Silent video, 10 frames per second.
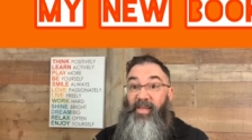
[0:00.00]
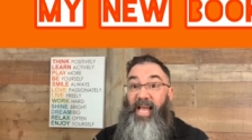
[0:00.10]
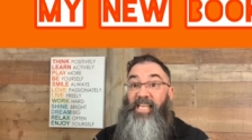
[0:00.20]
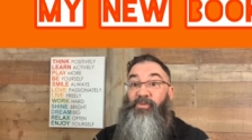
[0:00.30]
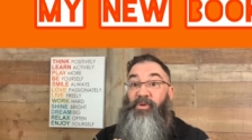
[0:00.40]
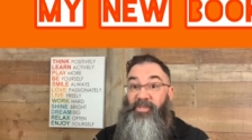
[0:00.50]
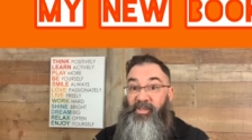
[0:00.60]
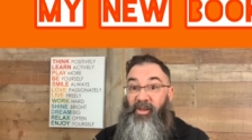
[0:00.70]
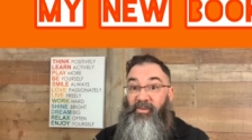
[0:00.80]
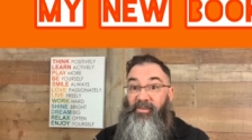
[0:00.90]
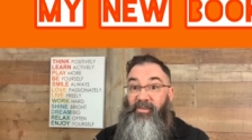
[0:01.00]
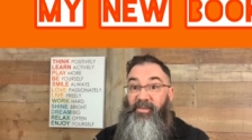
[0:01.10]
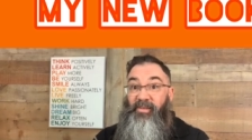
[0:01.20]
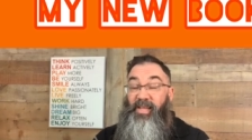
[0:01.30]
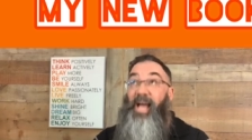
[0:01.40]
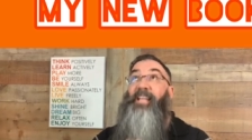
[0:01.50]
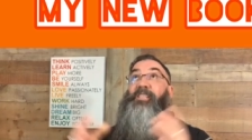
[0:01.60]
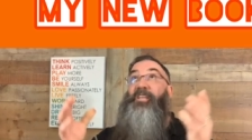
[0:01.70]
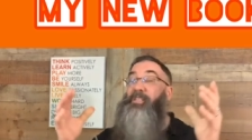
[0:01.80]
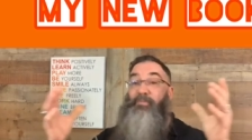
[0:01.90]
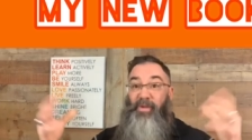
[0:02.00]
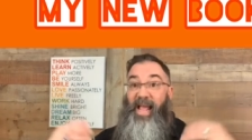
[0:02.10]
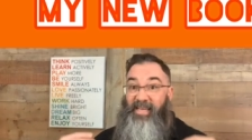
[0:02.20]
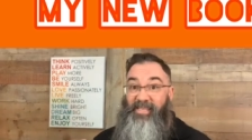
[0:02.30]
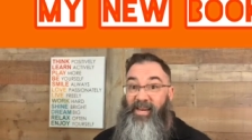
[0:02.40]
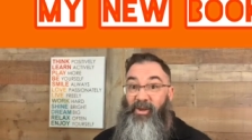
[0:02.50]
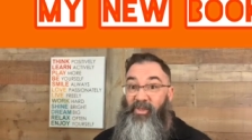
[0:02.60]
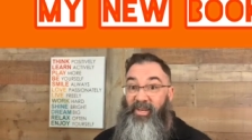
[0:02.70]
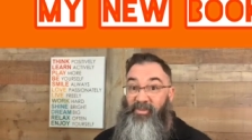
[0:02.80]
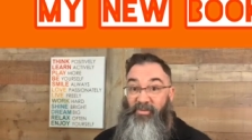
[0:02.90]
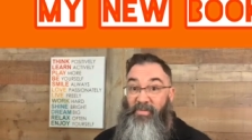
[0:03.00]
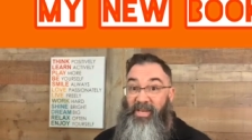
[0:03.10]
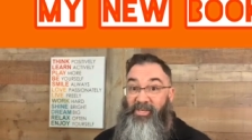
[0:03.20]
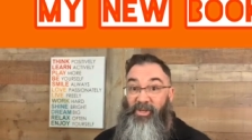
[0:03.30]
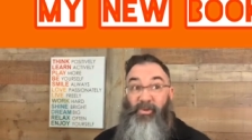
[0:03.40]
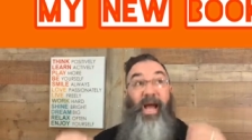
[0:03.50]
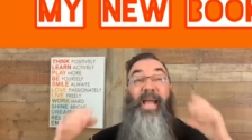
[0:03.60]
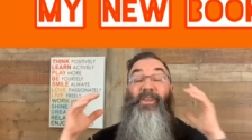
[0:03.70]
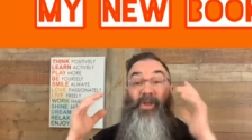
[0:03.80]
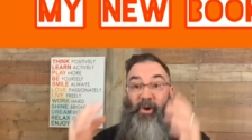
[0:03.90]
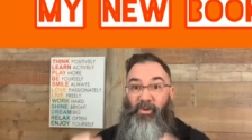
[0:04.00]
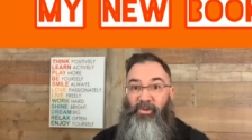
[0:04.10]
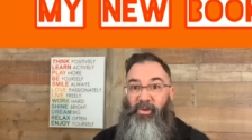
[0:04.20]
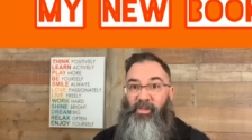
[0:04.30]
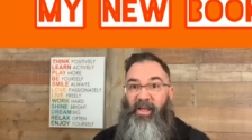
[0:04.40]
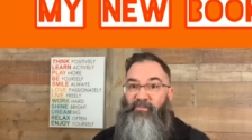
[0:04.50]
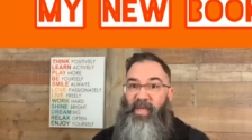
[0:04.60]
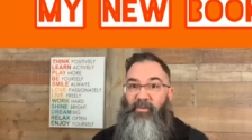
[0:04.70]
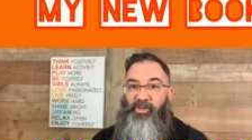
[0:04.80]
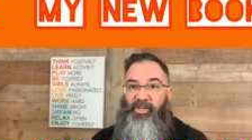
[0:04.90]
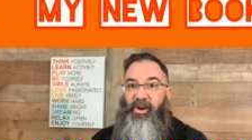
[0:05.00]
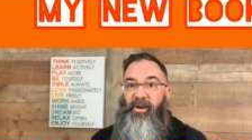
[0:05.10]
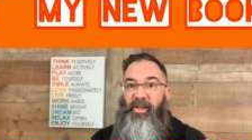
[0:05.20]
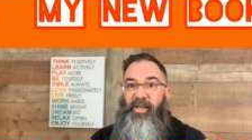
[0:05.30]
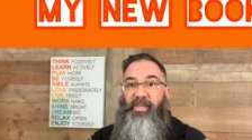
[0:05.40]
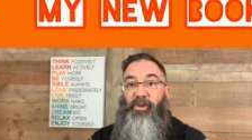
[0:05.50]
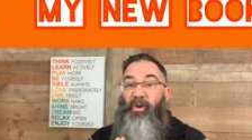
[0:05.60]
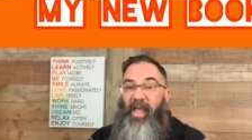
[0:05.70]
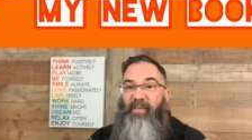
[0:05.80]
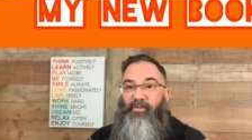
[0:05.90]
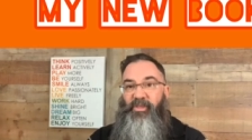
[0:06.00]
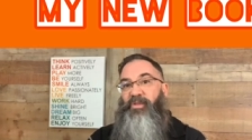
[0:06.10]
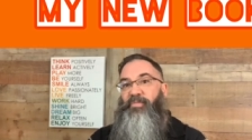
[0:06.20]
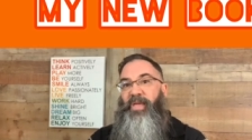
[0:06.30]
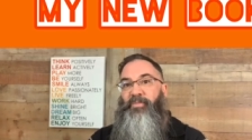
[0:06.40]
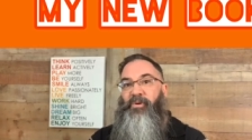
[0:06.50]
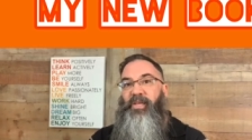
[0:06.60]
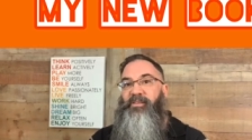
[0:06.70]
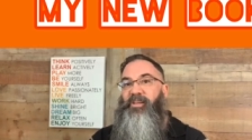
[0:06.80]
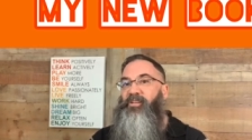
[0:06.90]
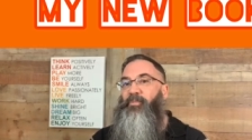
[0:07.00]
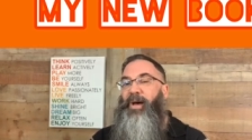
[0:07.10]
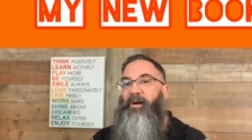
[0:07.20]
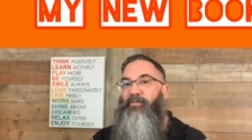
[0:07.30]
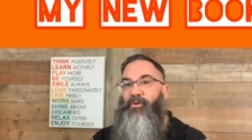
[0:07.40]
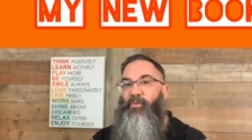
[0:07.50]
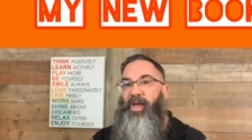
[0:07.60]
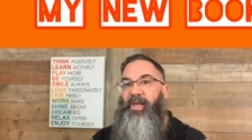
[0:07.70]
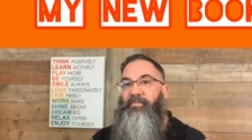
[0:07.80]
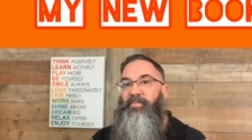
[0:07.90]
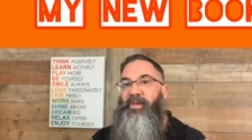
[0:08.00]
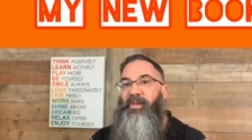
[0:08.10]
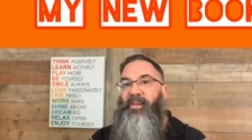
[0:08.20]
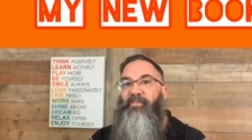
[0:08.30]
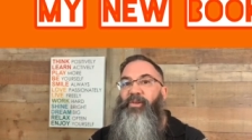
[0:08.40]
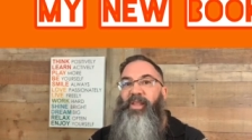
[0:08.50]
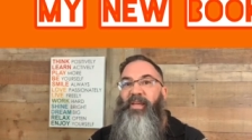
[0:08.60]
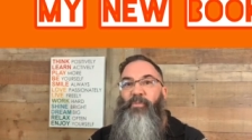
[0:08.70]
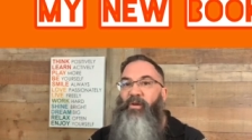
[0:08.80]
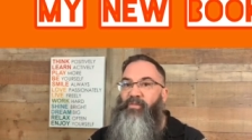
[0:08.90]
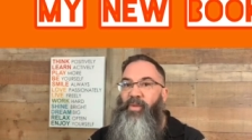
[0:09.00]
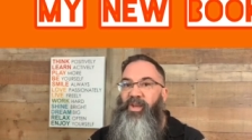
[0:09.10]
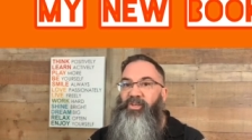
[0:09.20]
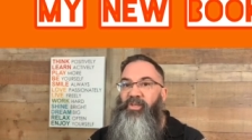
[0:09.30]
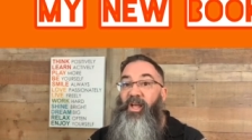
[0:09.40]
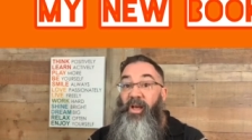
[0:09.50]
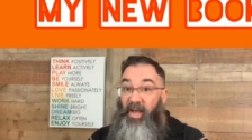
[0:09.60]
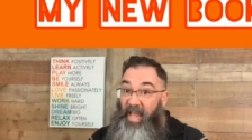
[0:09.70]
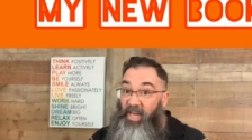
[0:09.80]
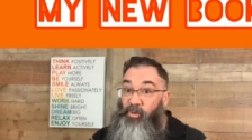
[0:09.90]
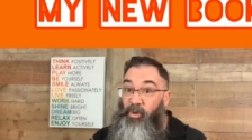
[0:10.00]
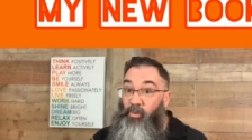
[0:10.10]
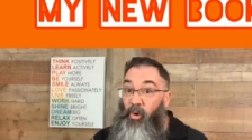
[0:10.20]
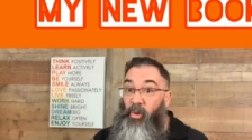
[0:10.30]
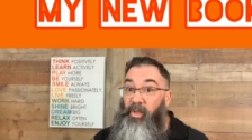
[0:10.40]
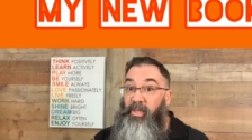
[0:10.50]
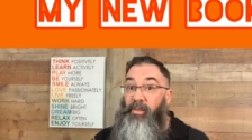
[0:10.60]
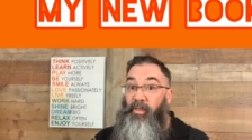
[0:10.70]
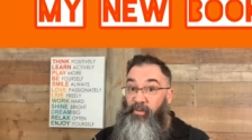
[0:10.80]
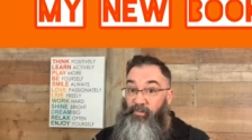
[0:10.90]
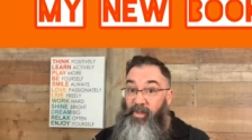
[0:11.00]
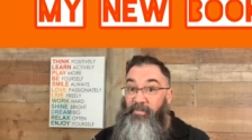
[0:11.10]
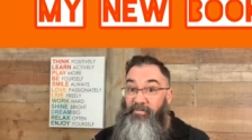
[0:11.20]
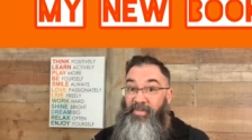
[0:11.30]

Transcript: as a result. It's just a blast. I know that it is for me too. I know you'll love being able to share your life with other people in such a powerful way. Now, if you'd like more information on how to enroll in The Flip,